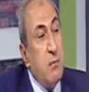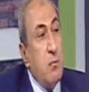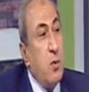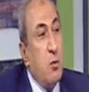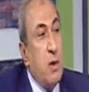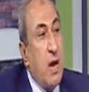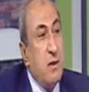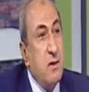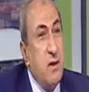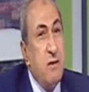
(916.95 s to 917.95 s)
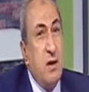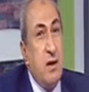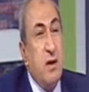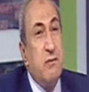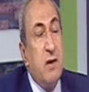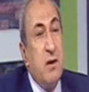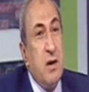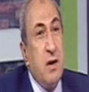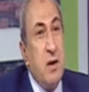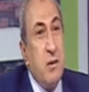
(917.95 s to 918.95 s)
we had never
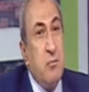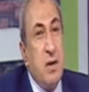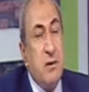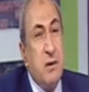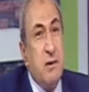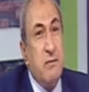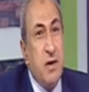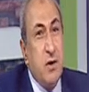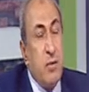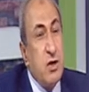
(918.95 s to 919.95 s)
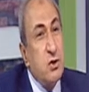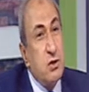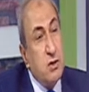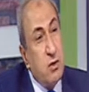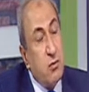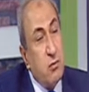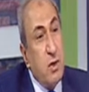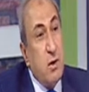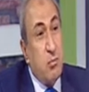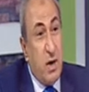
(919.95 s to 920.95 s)
ever been very much,
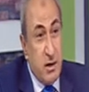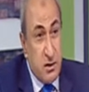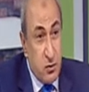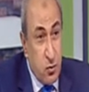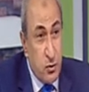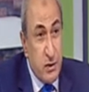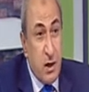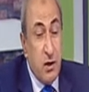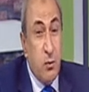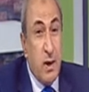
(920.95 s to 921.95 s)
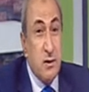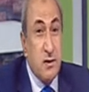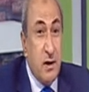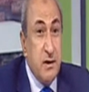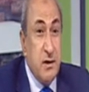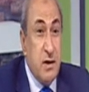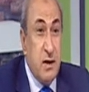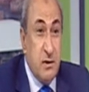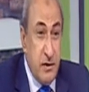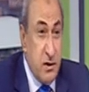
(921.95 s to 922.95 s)
pious towards any one-sided
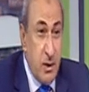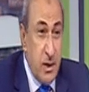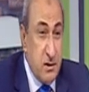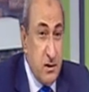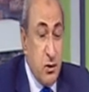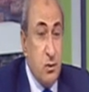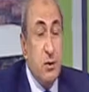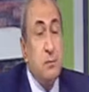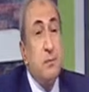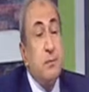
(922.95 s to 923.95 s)
individual attitude,